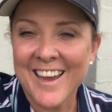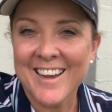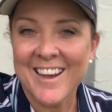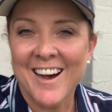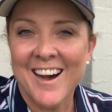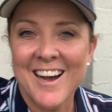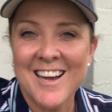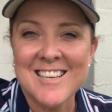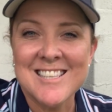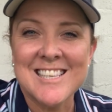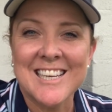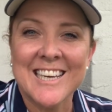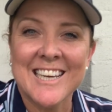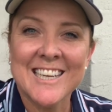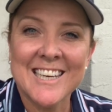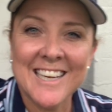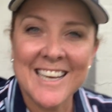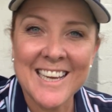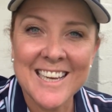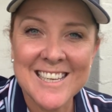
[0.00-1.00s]
guys,
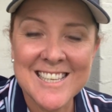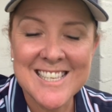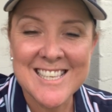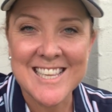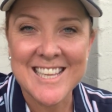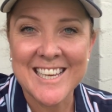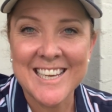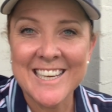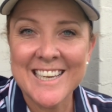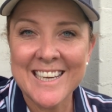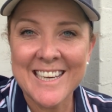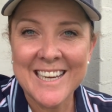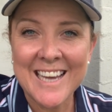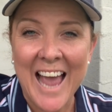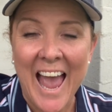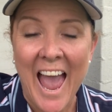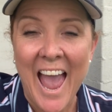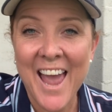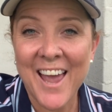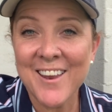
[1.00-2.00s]
it is the
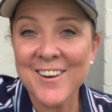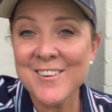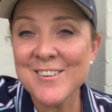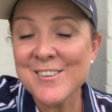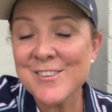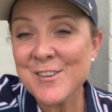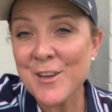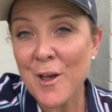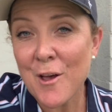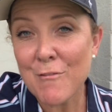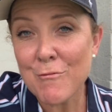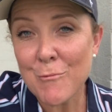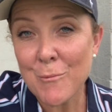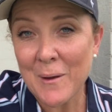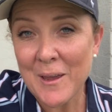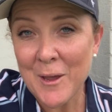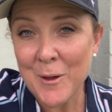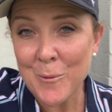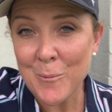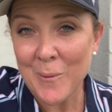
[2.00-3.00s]
end of
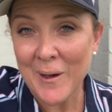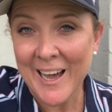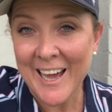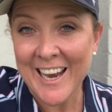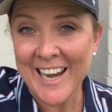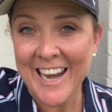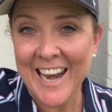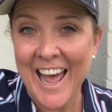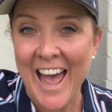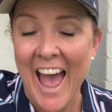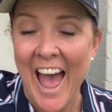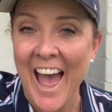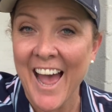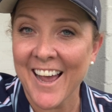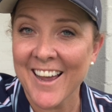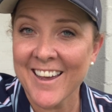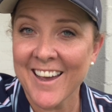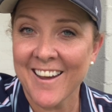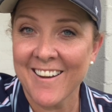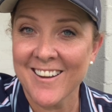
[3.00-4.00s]
week one
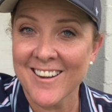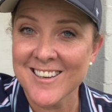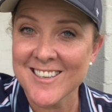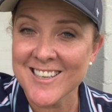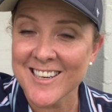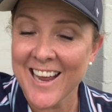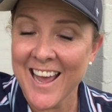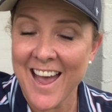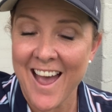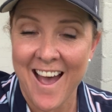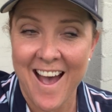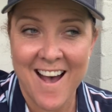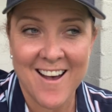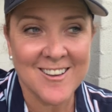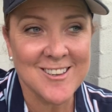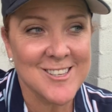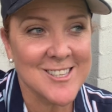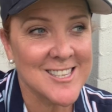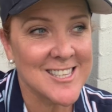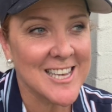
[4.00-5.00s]
at Carrington
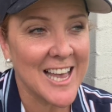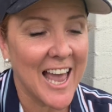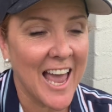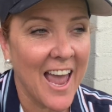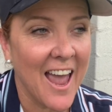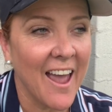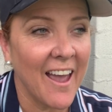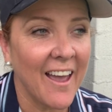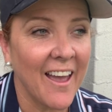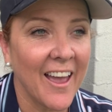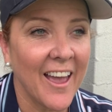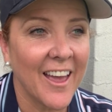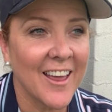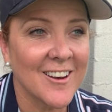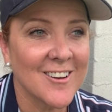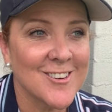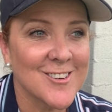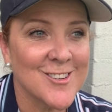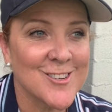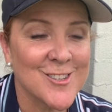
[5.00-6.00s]
House
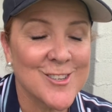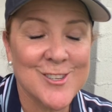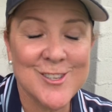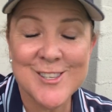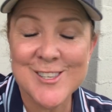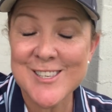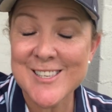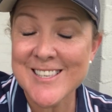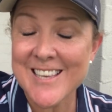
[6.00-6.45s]
and to